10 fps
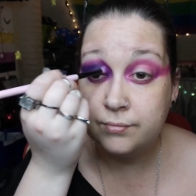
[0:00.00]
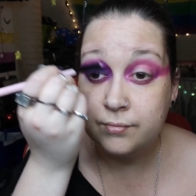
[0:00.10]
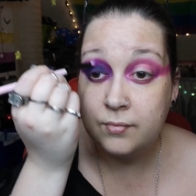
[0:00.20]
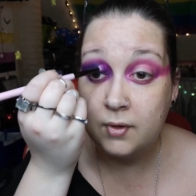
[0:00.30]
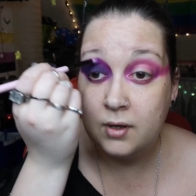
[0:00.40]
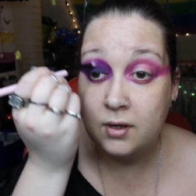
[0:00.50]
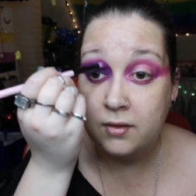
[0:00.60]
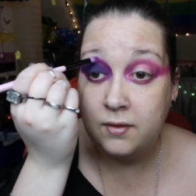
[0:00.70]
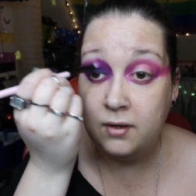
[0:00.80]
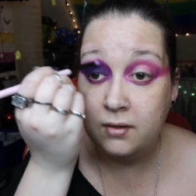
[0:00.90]
And I
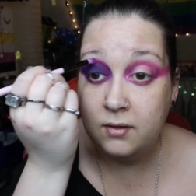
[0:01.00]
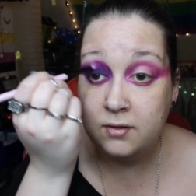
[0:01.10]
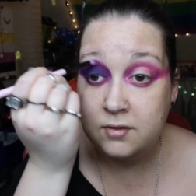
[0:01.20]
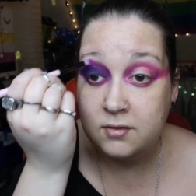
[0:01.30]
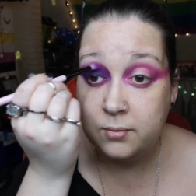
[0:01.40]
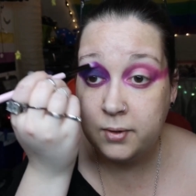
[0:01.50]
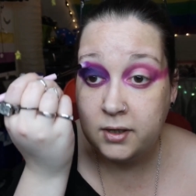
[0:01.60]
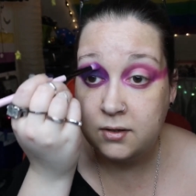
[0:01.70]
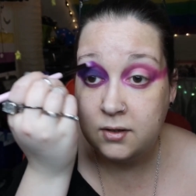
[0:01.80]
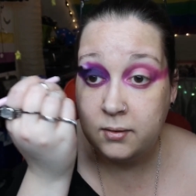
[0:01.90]
think this is the way
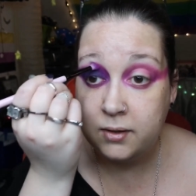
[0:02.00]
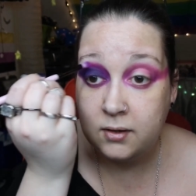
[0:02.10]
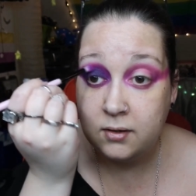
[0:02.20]
to do it.